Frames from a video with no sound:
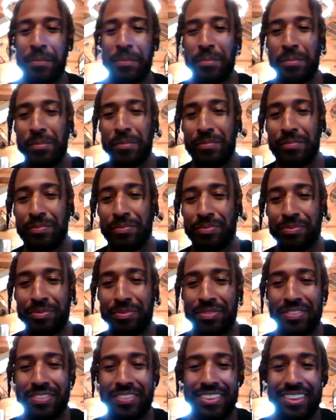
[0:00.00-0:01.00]

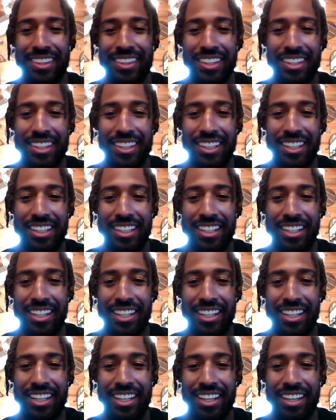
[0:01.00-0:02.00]

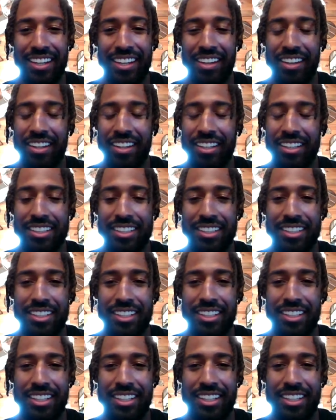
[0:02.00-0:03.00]

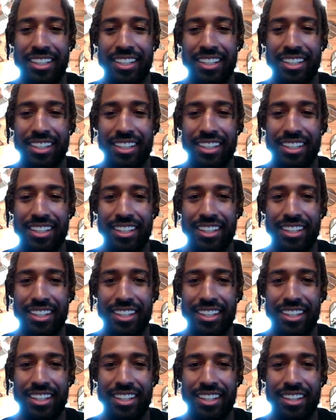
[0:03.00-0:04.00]

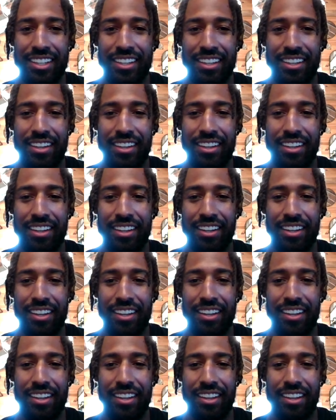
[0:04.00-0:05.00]

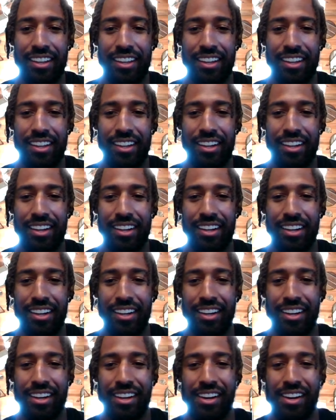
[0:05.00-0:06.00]

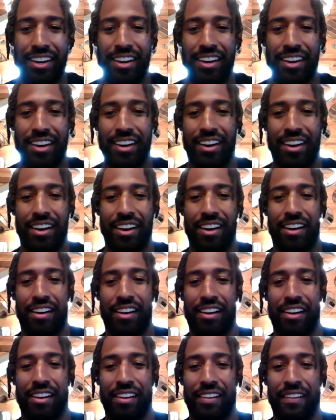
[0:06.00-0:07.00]

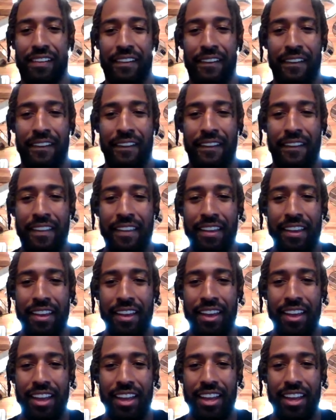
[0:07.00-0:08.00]
No words are spoken by the person on screen.